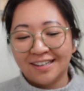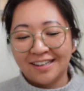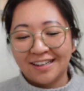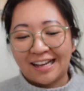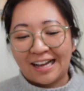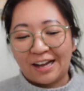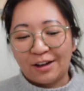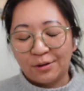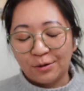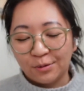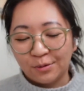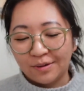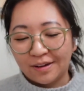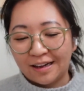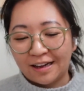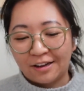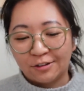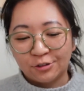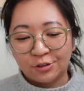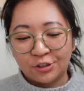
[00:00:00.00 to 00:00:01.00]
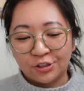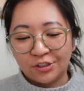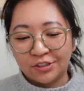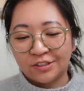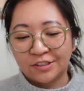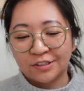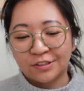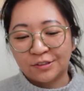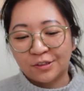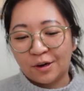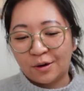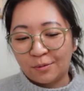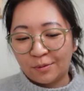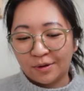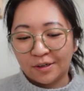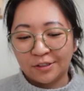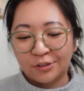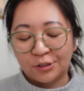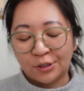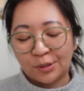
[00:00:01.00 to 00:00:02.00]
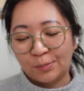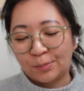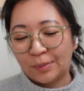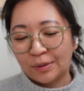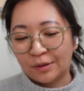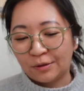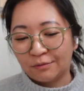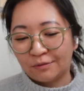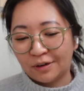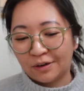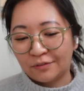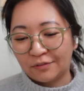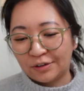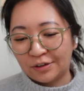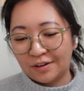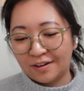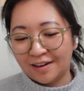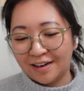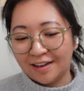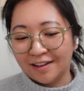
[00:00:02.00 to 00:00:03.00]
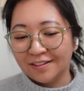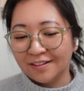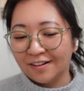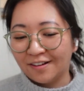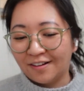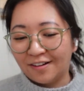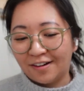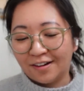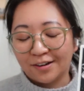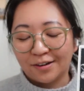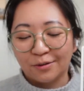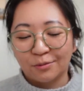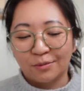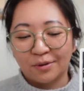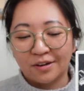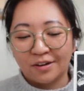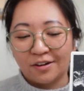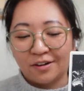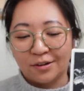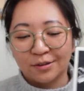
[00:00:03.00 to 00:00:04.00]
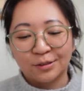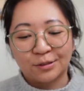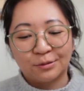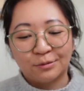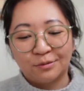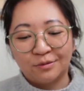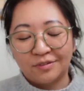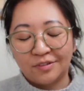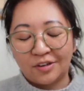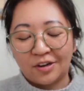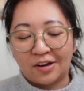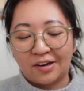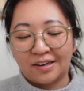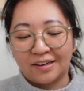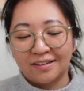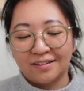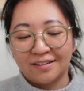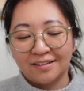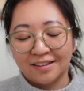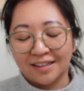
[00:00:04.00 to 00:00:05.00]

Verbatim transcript: how how she does not want to jump in the river and the otter would also not